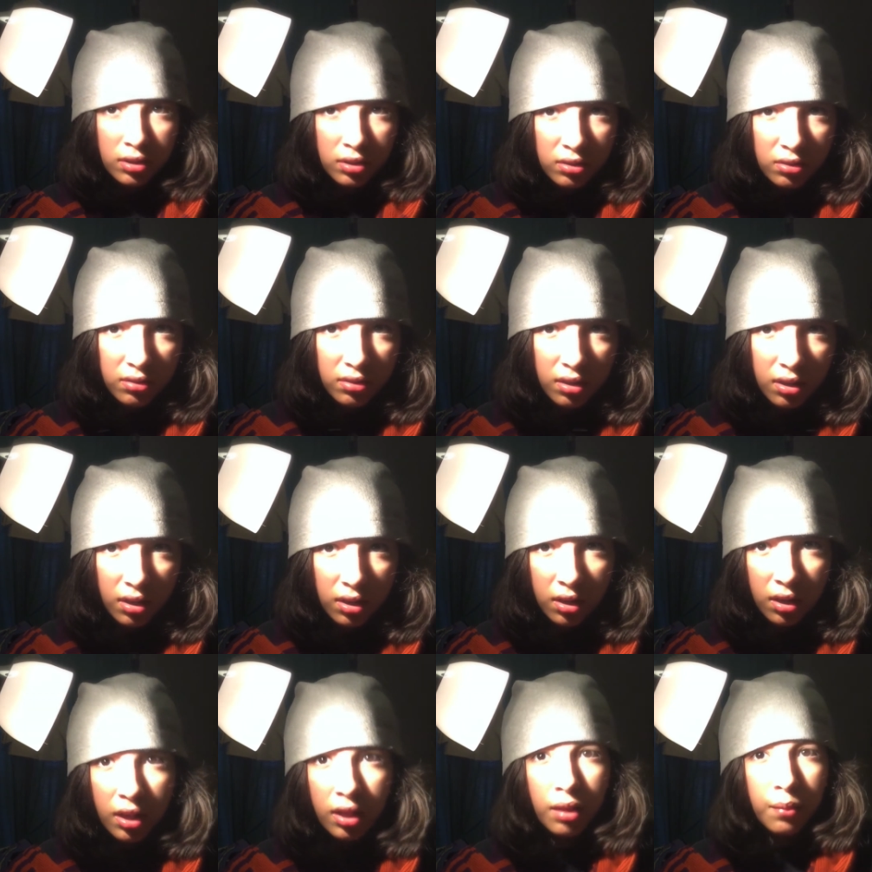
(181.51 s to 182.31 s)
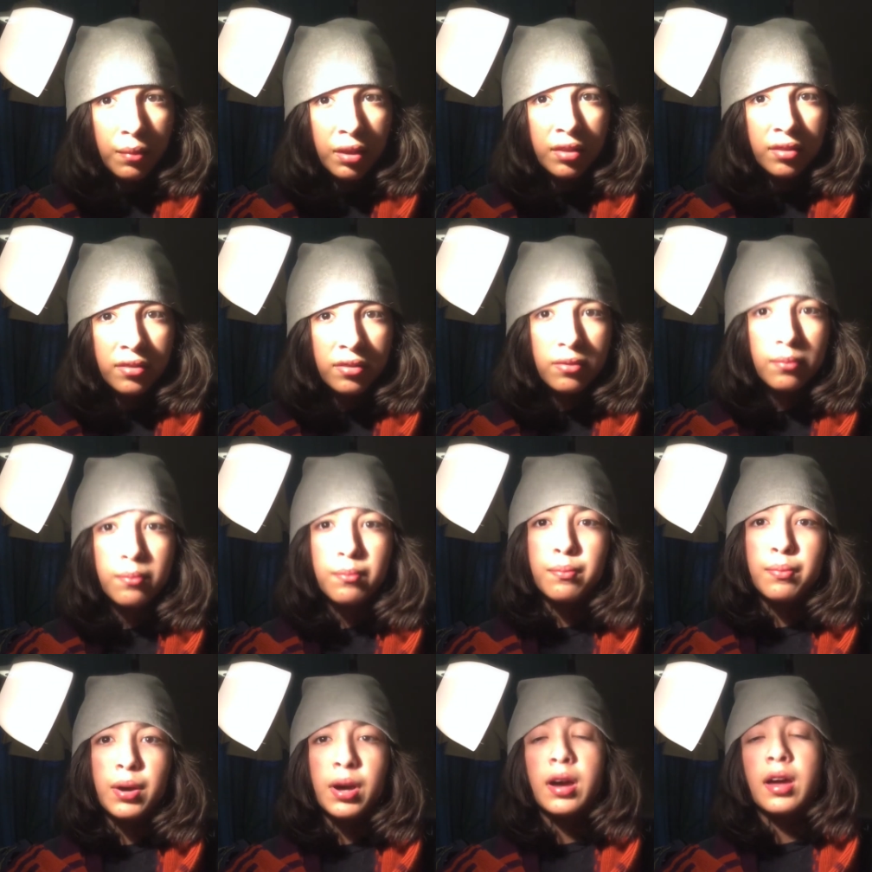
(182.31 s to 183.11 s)
elements,
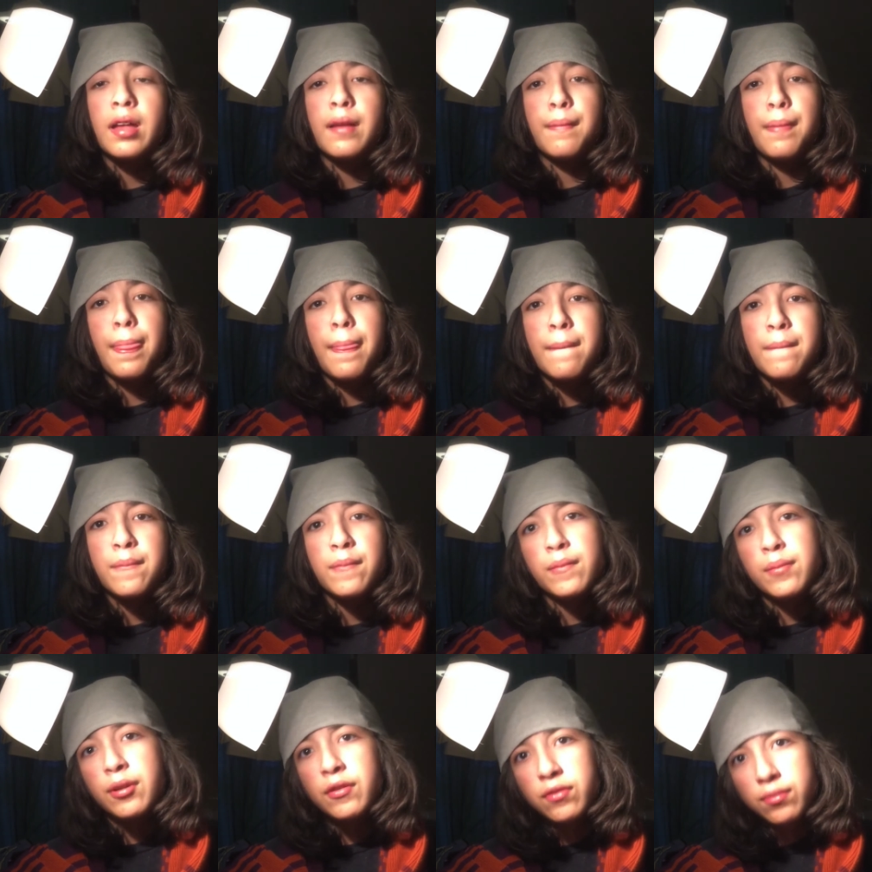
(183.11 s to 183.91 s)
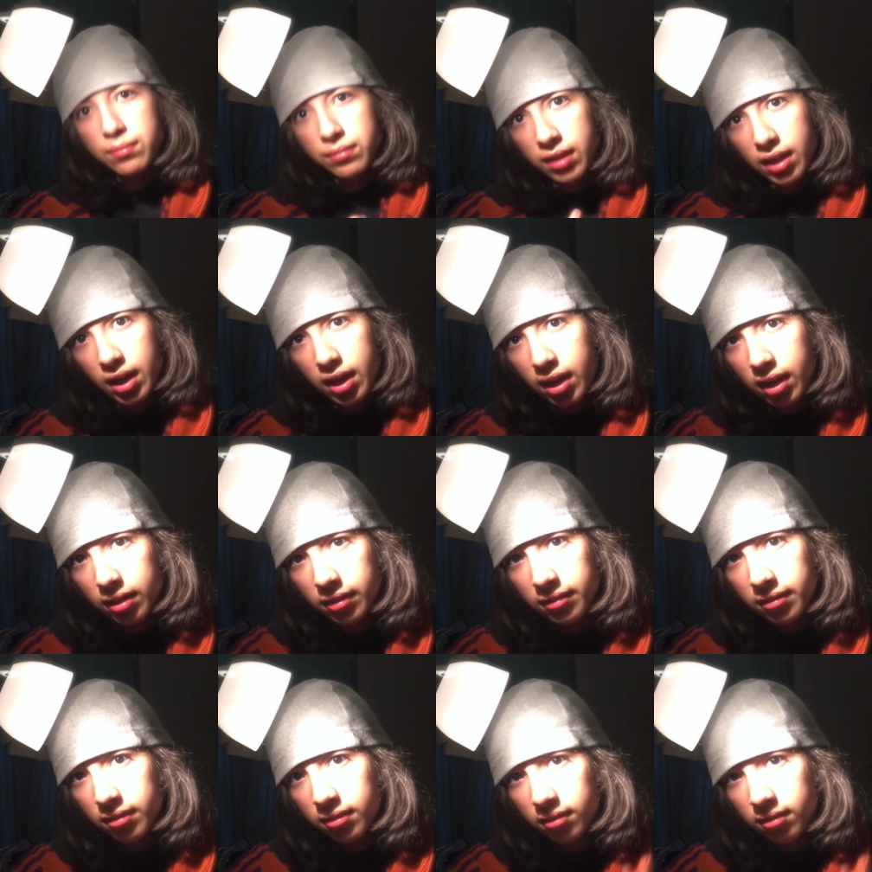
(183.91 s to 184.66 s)
but apart from that,